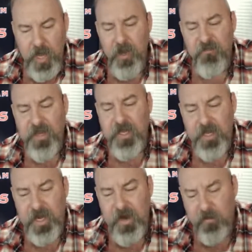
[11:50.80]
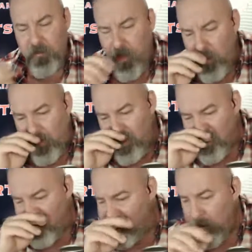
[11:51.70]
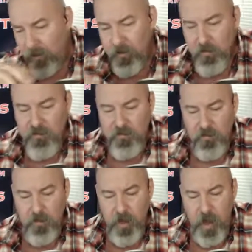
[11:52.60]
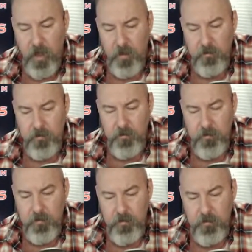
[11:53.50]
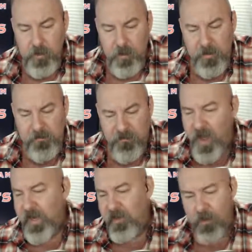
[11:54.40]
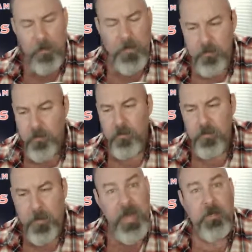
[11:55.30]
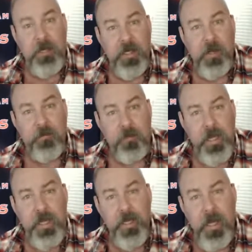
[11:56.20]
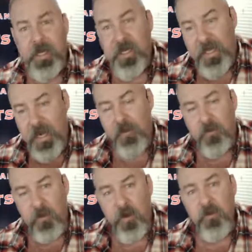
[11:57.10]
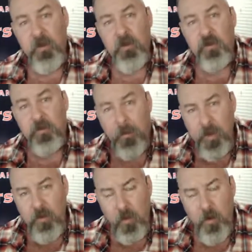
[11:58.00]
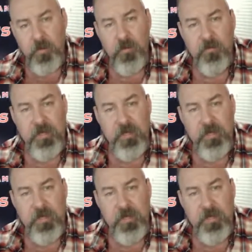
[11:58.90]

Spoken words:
now if I can get out on the road, it'll be financed by people paying me to come speak. I can get out on the road, spread the word of the